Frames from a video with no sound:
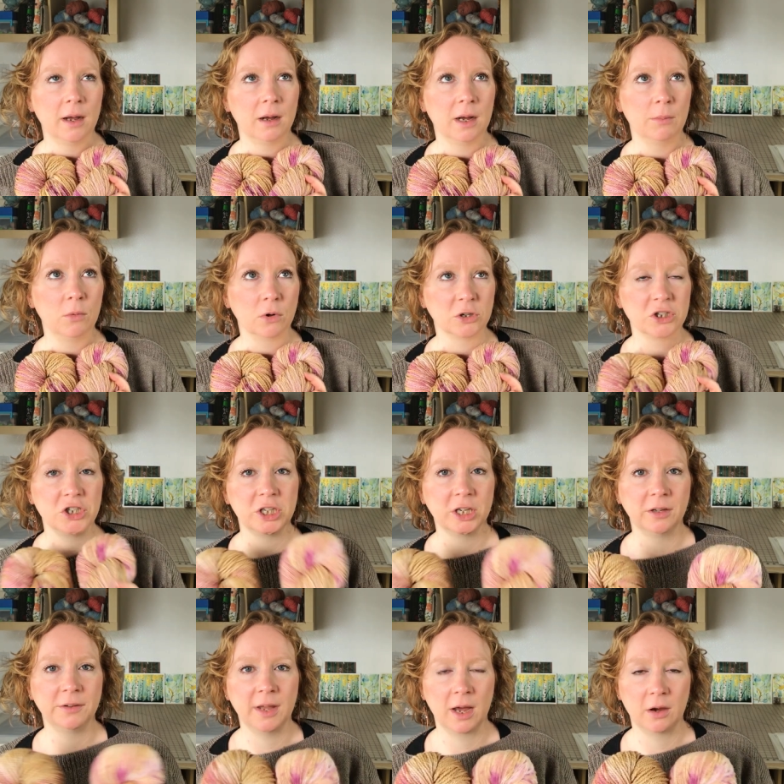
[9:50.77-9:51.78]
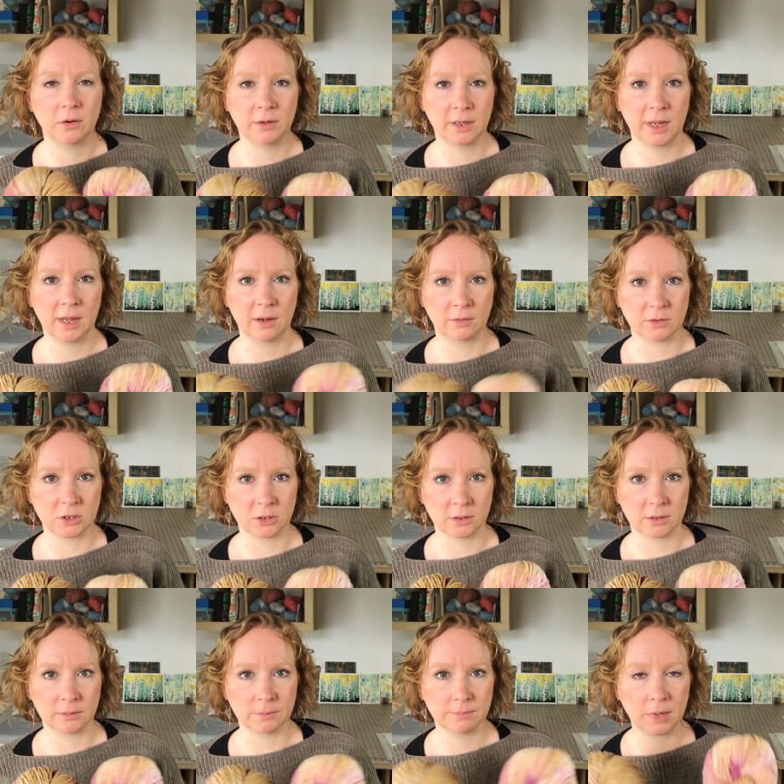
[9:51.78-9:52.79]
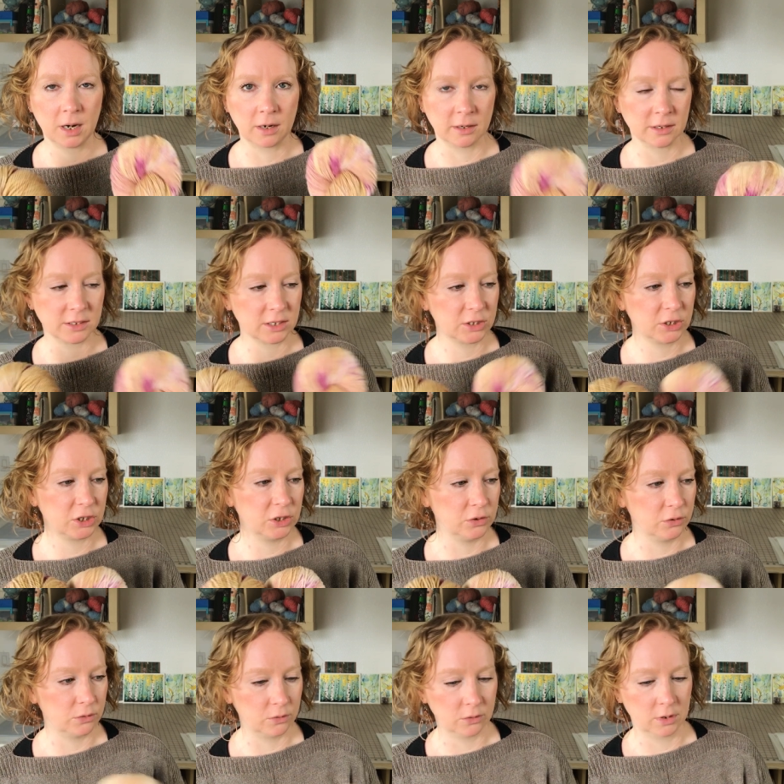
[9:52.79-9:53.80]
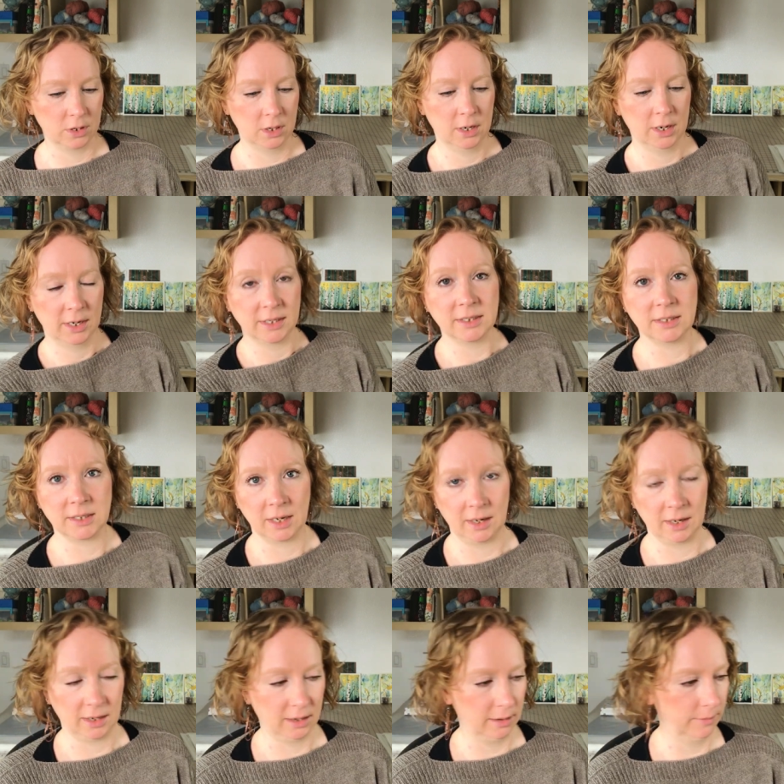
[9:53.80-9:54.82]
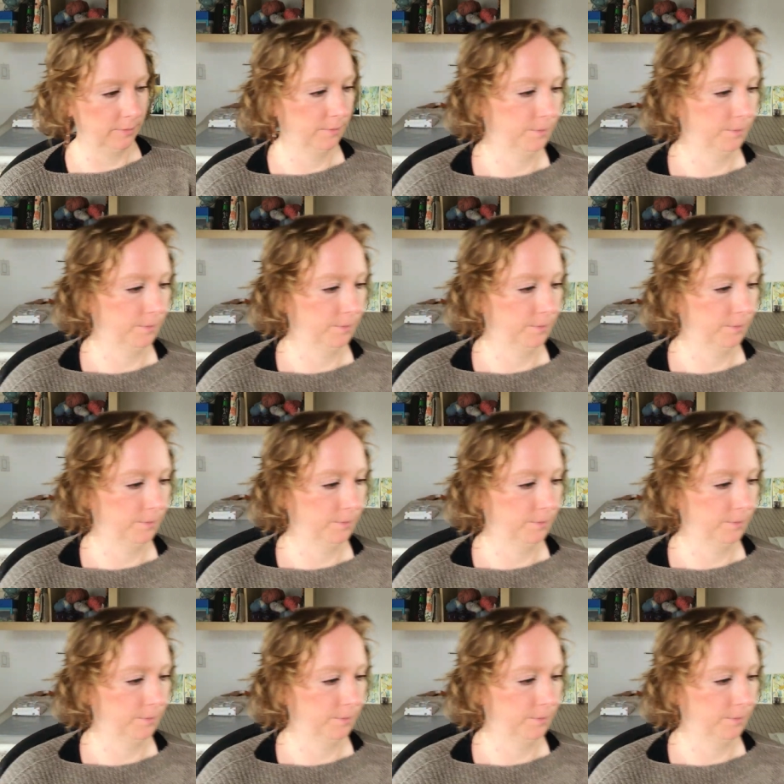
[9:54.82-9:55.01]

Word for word: a more chilled out counterpart to, say,